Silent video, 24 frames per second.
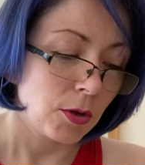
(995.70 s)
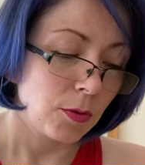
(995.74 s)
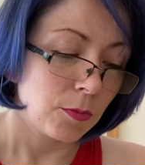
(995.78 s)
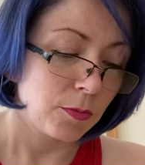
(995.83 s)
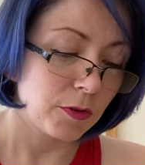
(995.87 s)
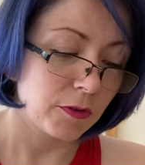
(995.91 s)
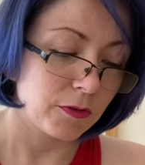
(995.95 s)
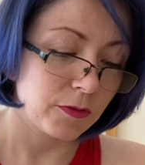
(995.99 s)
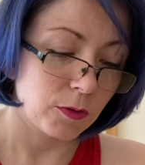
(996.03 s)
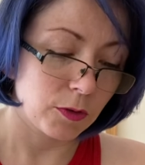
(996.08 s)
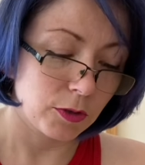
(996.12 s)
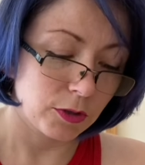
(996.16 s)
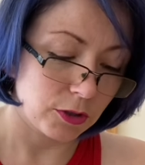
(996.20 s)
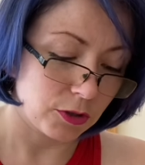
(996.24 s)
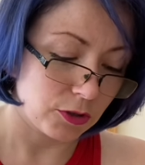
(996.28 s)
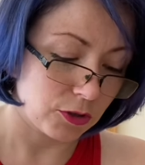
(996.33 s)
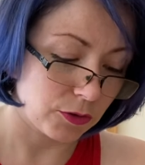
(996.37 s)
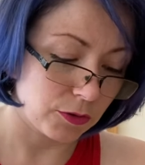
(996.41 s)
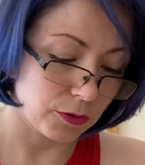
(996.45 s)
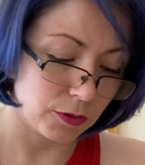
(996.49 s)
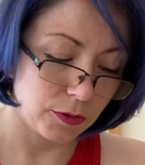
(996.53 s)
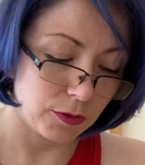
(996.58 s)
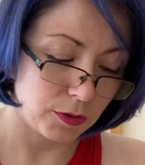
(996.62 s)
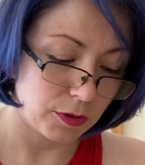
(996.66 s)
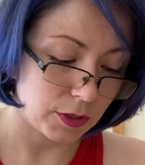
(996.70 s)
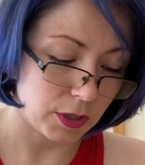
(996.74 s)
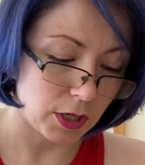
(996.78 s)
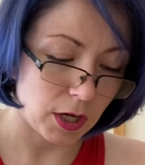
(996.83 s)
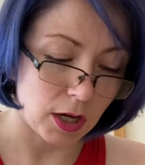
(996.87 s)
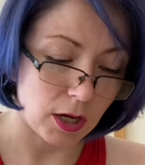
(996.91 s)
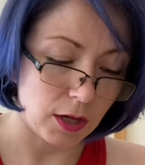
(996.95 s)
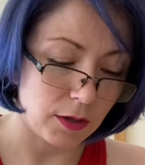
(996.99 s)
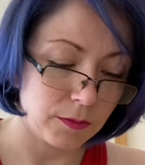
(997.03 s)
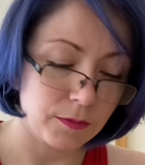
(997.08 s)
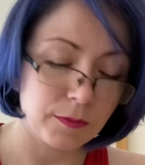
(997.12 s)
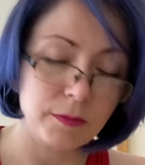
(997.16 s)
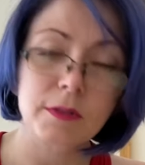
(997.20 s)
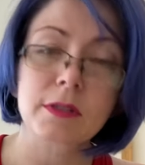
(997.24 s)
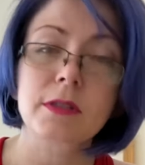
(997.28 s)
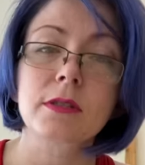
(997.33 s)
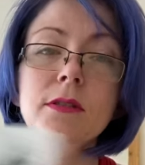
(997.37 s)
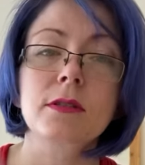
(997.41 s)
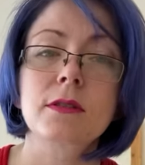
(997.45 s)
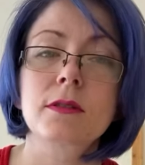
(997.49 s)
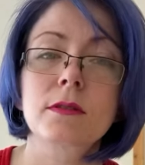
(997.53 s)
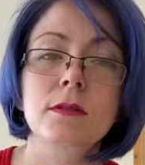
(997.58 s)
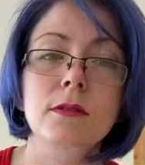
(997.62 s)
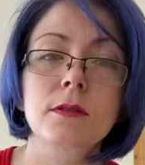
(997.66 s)
before the truth
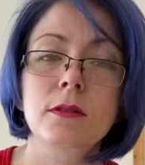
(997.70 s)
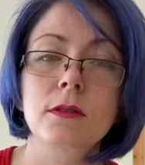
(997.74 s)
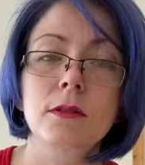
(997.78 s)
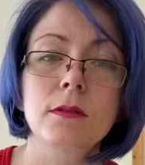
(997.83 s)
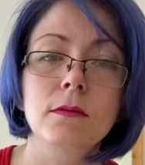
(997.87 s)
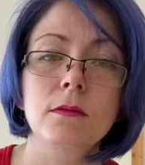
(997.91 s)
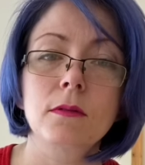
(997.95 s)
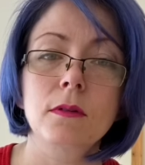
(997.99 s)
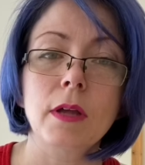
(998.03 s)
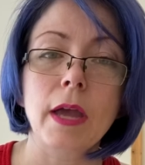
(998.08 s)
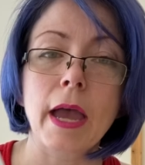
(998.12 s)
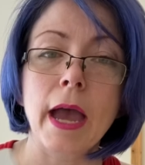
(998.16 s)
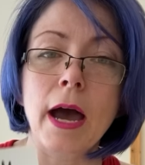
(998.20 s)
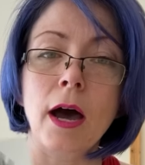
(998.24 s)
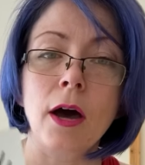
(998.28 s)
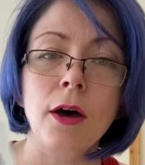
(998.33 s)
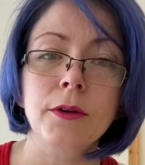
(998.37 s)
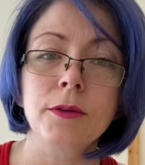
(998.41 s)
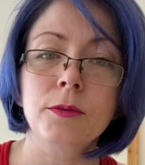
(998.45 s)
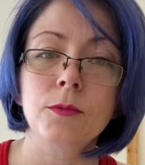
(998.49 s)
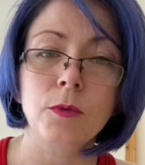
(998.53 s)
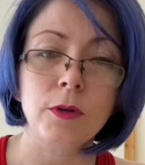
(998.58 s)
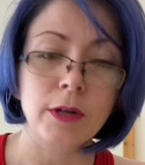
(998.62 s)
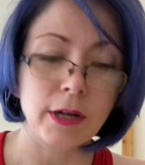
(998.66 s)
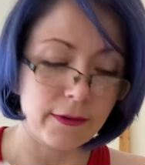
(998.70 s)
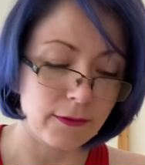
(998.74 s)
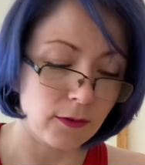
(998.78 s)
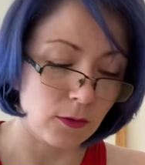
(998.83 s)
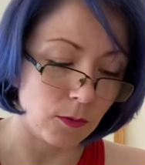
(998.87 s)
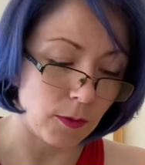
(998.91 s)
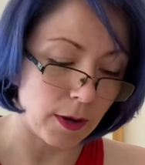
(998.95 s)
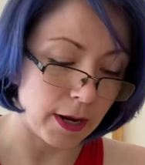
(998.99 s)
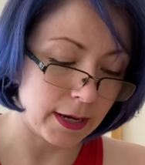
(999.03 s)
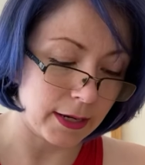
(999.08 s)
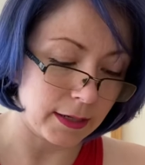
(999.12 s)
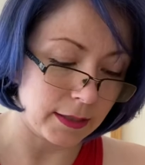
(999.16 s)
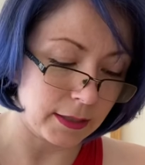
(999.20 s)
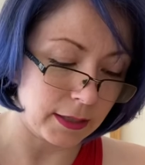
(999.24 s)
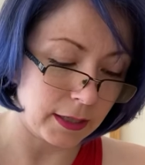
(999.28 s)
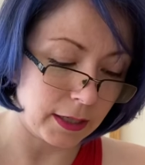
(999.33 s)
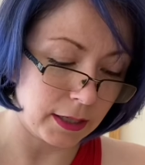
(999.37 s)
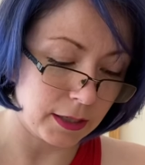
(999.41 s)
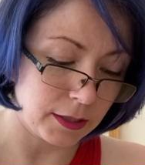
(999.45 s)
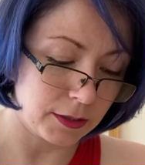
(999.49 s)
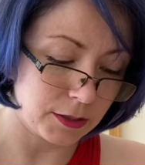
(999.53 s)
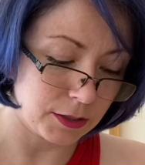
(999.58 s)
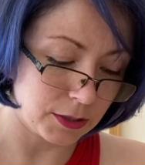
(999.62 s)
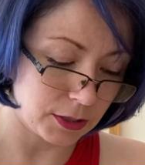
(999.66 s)
comes out in whatever way it
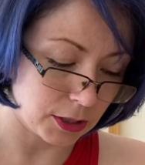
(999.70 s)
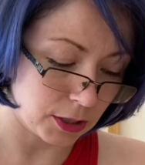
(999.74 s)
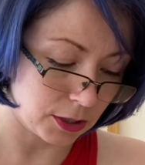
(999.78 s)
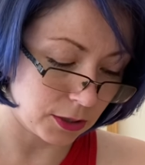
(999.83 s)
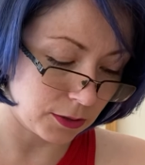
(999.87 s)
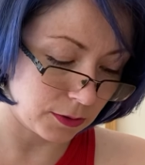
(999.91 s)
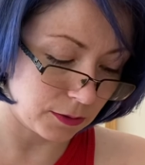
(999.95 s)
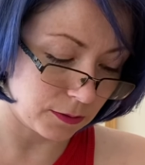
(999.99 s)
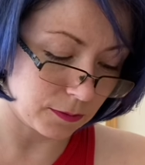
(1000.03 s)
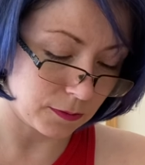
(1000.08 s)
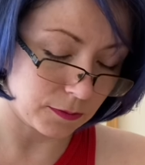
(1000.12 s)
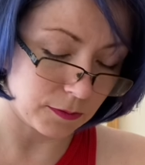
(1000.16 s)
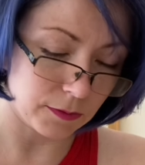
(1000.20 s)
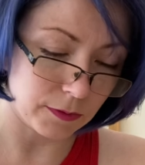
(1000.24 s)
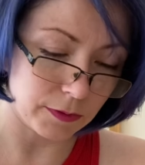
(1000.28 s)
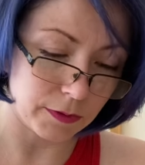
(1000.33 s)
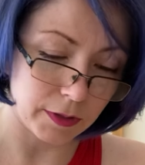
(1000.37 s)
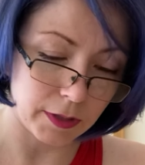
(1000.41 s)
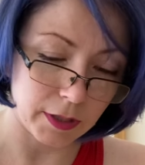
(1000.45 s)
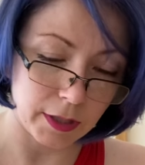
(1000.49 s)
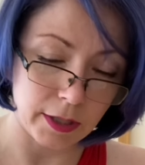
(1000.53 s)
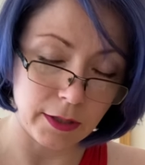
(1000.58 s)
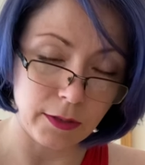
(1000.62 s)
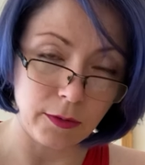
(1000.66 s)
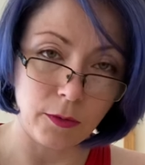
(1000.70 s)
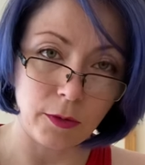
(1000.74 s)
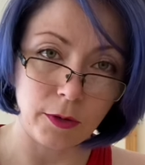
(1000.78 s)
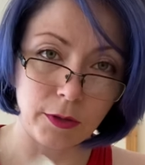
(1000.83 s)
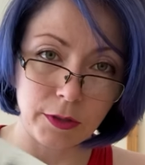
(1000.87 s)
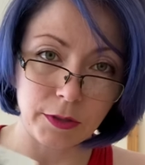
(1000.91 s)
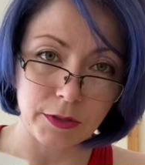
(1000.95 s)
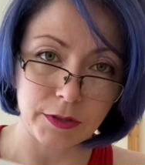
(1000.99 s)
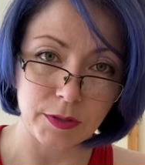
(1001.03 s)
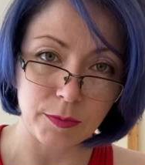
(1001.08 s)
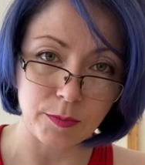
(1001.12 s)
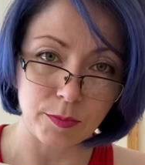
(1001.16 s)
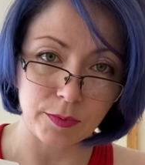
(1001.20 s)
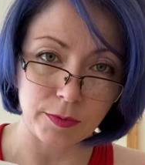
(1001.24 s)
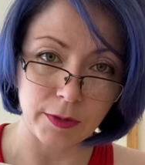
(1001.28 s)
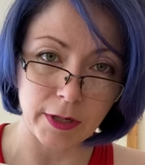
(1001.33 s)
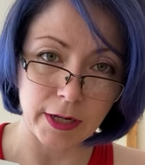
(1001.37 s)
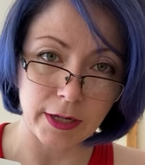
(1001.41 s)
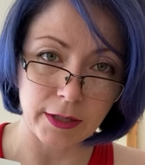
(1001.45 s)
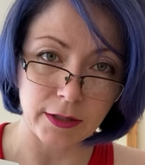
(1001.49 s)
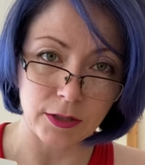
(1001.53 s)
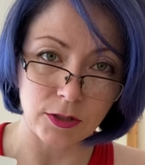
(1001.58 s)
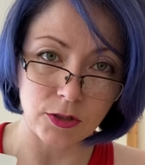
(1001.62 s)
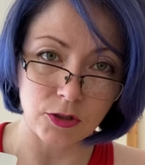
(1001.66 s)
needs to in order to
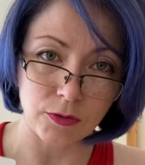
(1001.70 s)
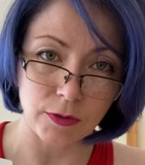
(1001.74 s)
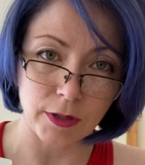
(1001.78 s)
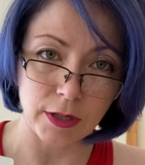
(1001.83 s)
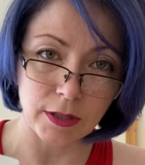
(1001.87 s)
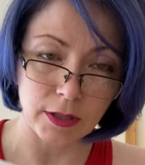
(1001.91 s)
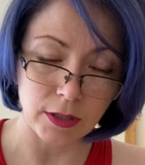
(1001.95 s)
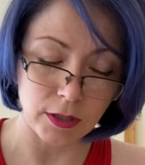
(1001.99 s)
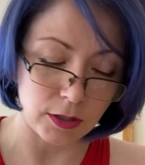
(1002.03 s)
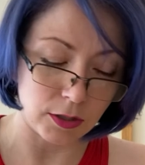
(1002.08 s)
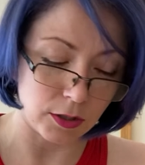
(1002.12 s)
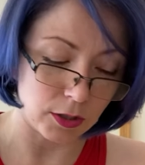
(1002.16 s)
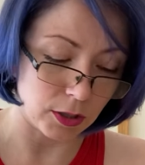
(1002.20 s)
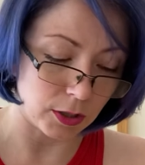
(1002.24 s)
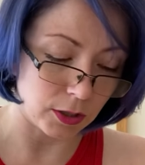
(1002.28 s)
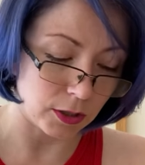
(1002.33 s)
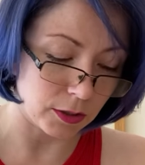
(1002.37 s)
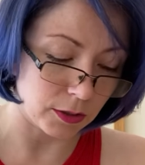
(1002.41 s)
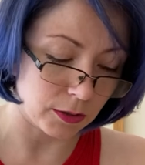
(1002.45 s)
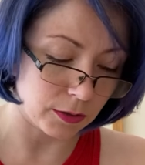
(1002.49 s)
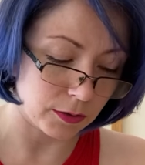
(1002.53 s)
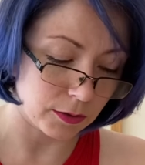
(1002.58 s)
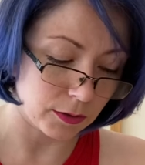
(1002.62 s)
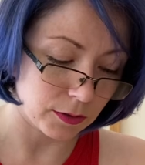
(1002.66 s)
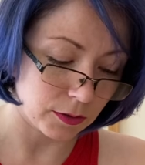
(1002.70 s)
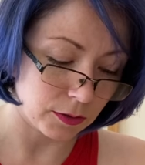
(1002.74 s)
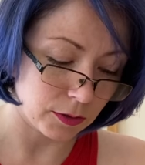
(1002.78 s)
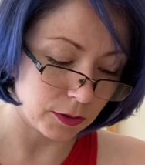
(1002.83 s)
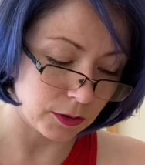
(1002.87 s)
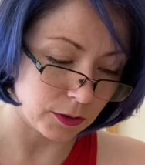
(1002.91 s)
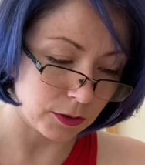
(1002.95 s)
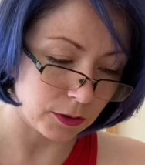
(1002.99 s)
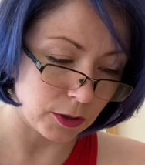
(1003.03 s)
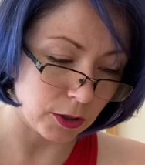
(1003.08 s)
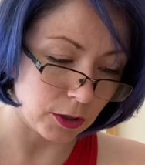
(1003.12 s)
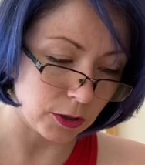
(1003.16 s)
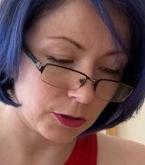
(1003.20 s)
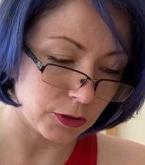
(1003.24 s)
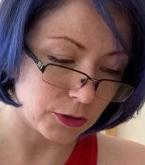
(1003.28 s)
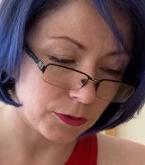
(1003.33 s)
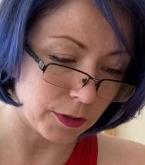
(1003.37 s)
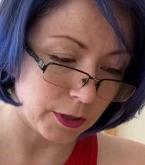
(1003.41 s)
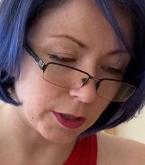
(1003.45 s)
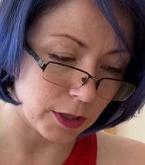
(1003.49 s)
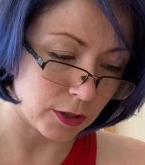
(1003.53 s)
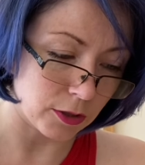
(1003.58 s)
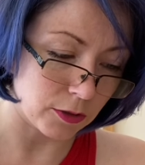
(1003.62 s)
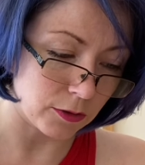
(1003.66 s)
bring the tree that you're
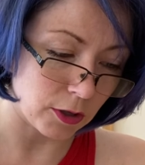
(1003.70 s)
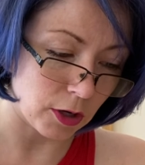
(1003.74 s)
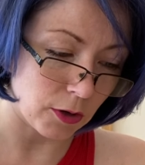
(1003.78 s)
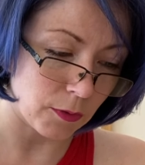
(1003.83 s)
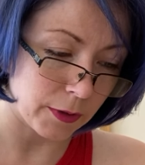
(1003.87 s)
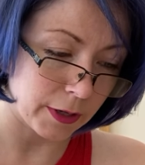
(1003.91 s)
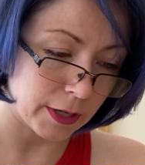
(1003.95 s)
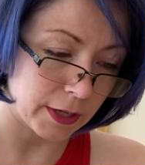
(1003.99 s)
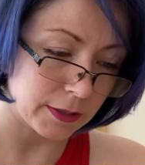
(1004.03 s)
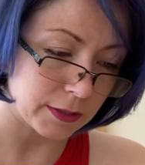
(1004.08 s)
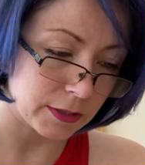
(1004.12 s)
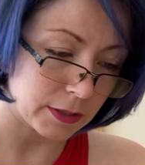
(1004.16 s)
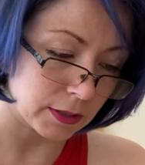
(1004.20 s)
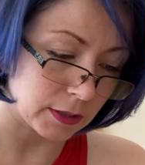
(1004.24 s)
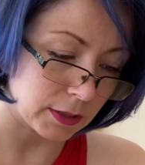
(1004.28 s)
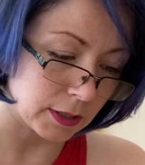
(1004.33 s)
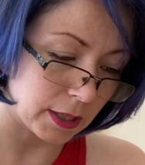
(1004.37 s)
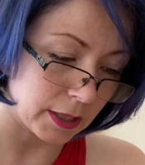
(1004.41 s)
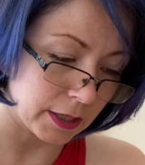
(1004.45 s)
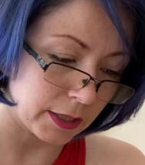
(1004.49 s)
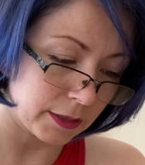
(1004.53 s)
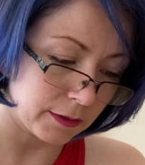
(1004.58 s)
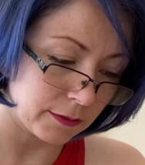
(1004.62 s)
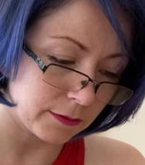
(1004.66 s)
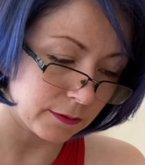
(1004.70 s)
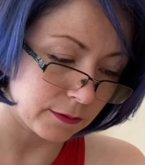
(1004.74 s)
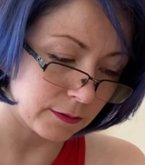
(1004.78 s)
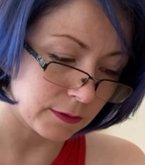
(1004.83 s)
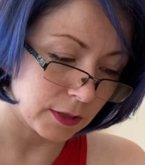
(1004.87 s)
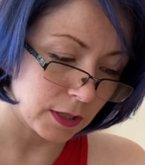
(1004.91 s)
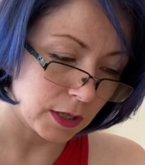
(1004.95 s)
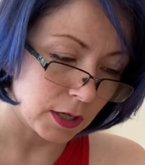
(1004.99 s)
nurturing and growing into life.